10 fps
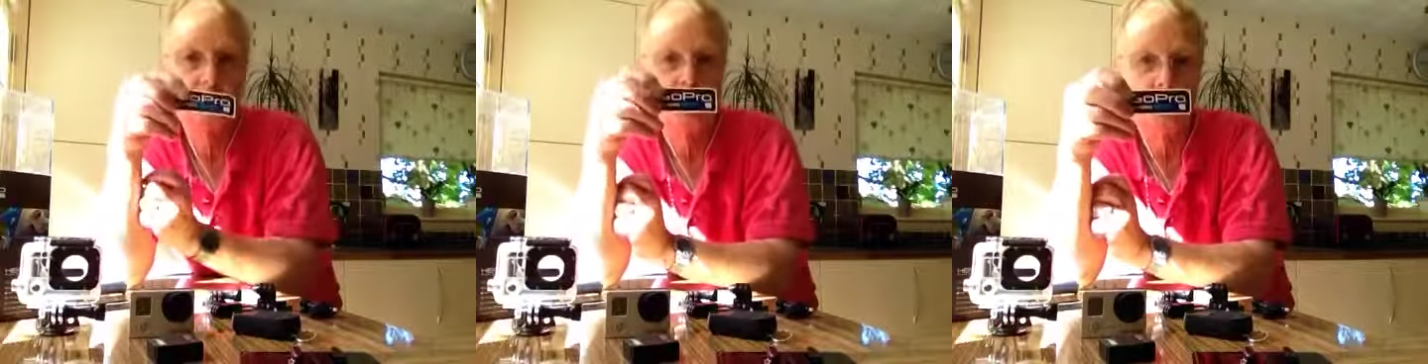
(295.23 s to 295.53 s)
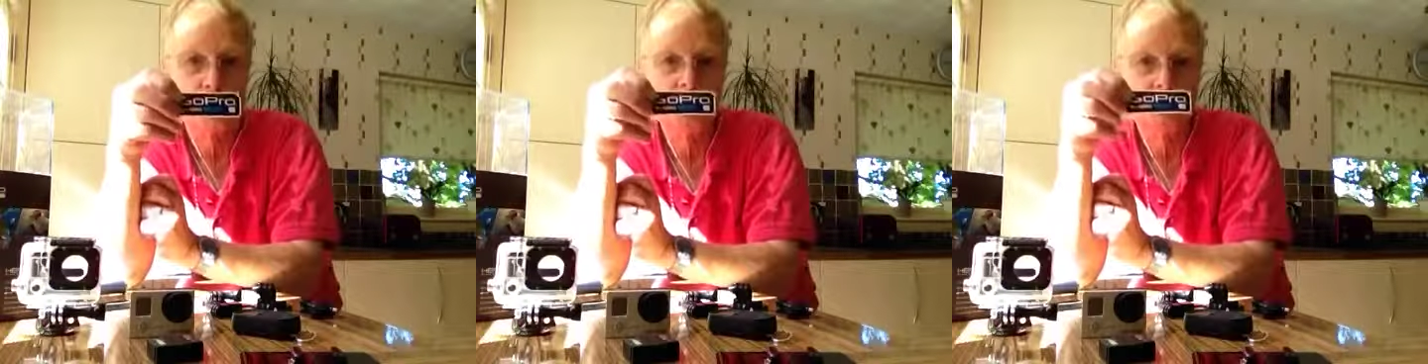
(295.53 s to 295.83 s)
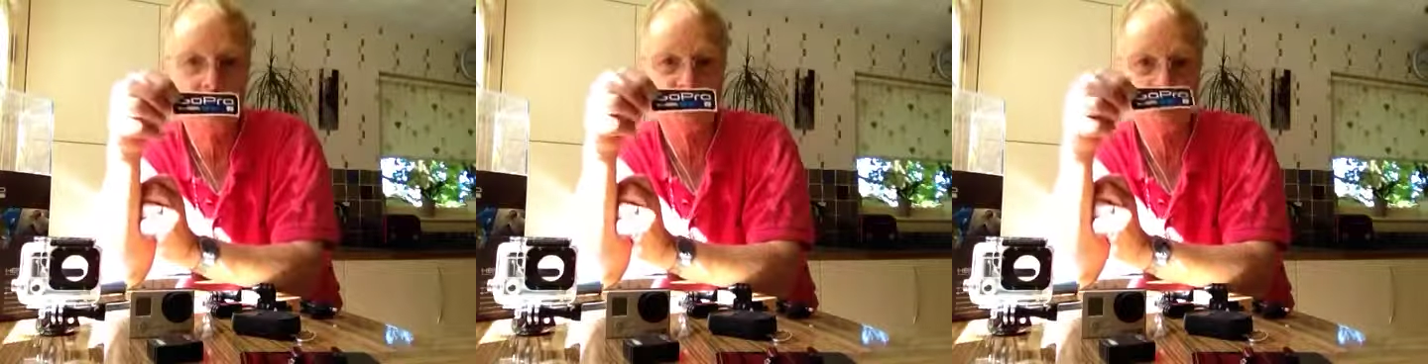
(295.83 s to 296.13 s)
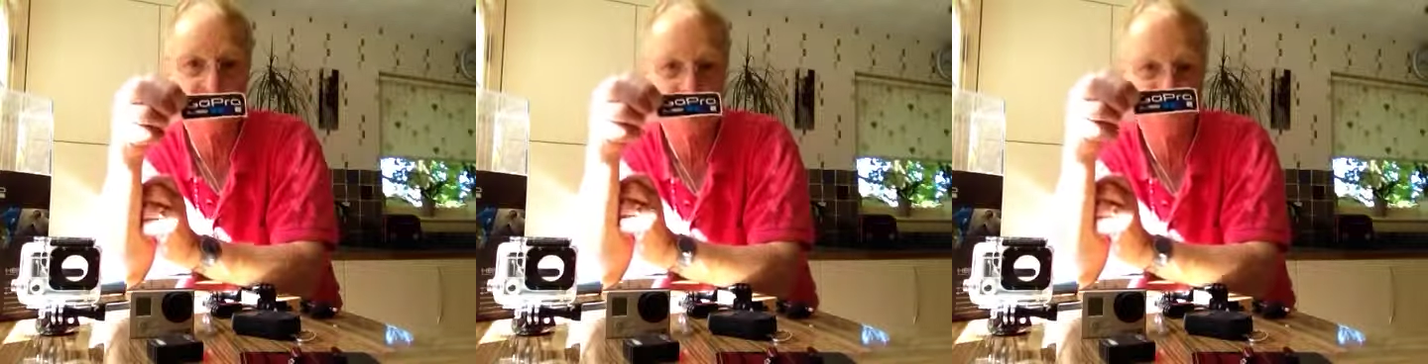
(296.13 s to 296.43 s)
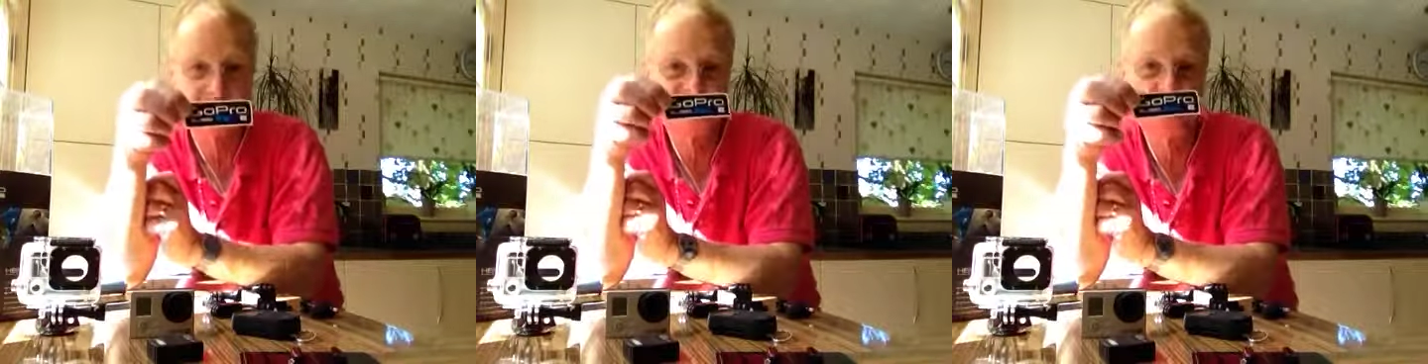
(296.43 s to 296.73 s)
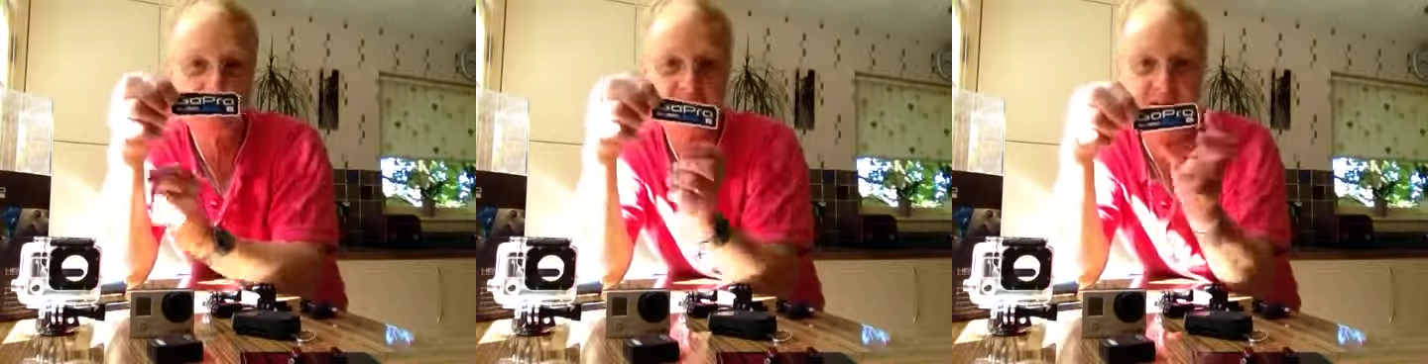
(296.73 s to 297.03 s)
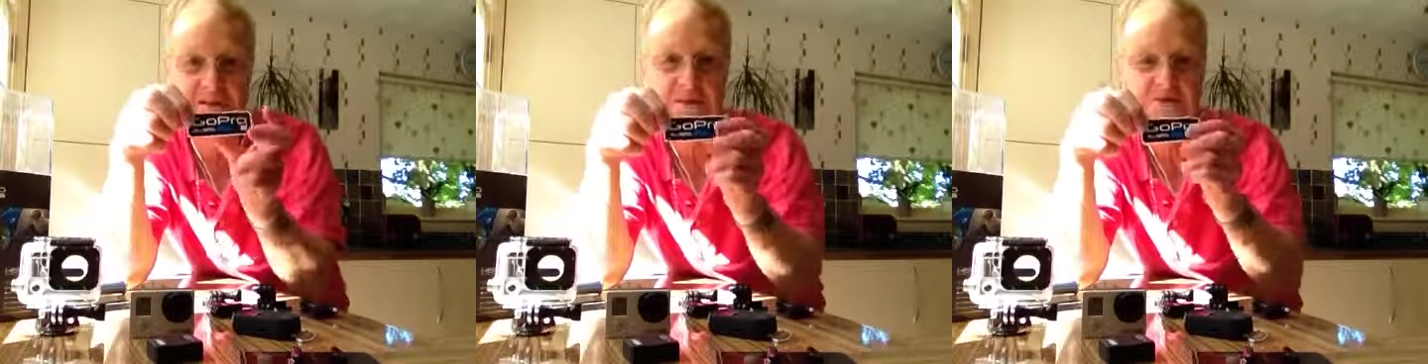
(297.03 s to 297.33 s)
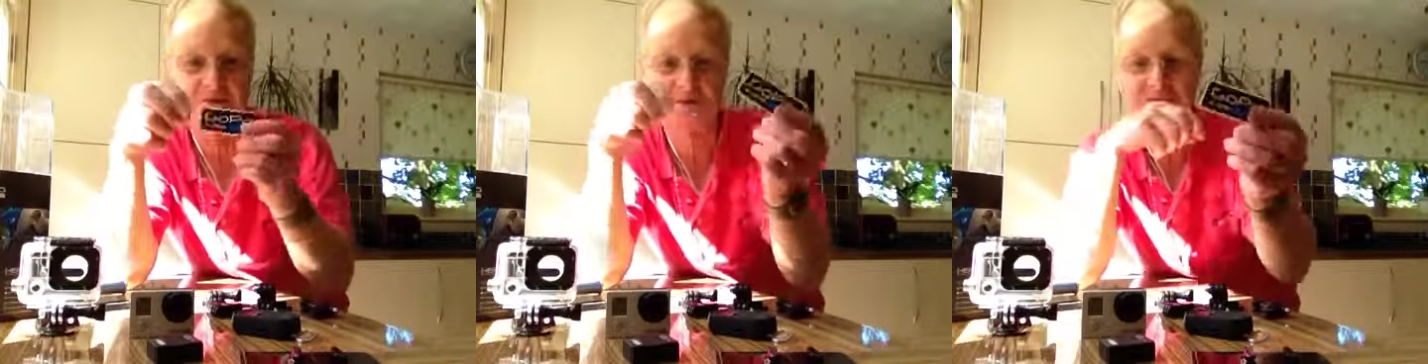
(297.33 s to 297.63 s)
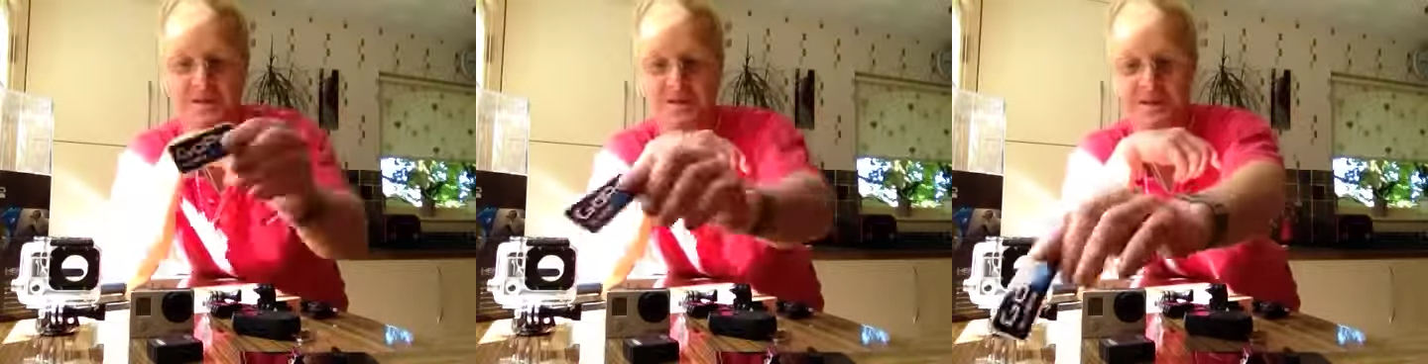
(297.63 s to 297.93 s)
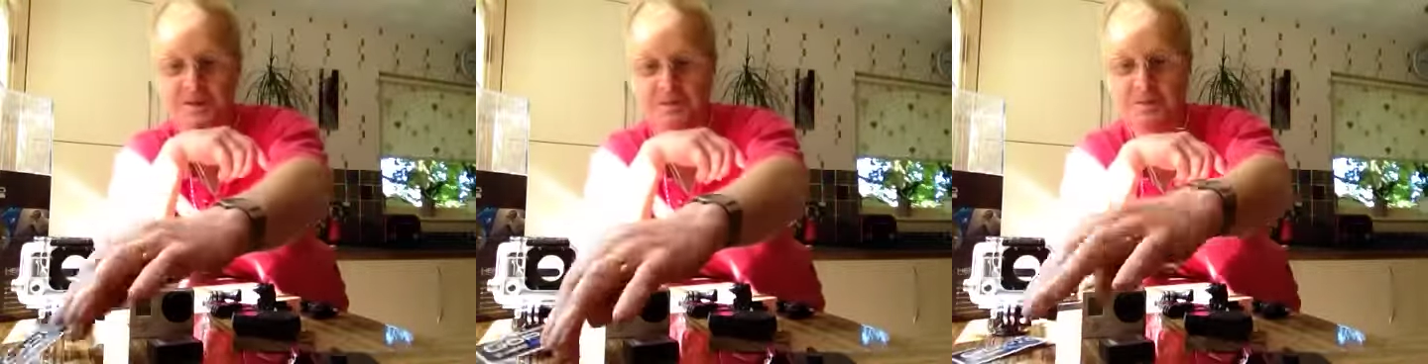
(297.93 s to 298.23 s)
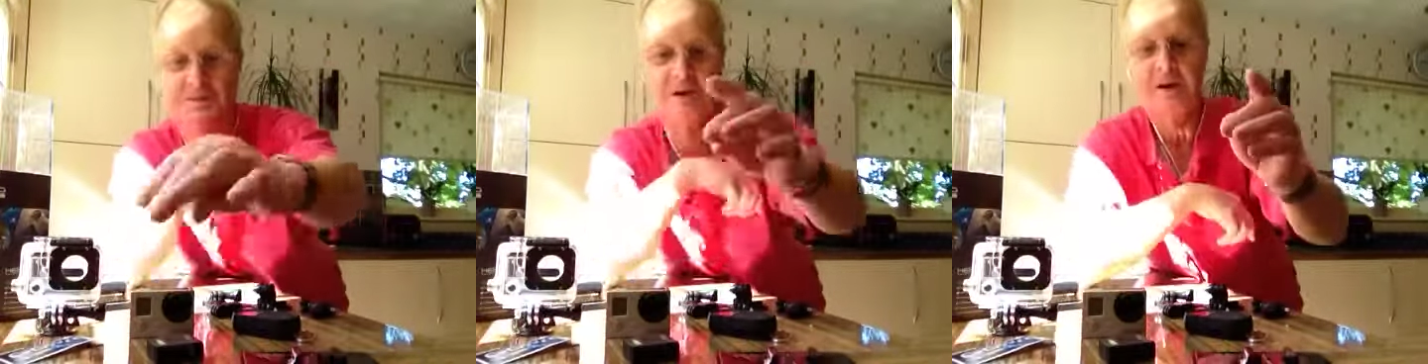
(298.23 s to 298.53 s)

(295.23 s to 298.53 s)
GoPro labels. Yeah, loads of sticky labels.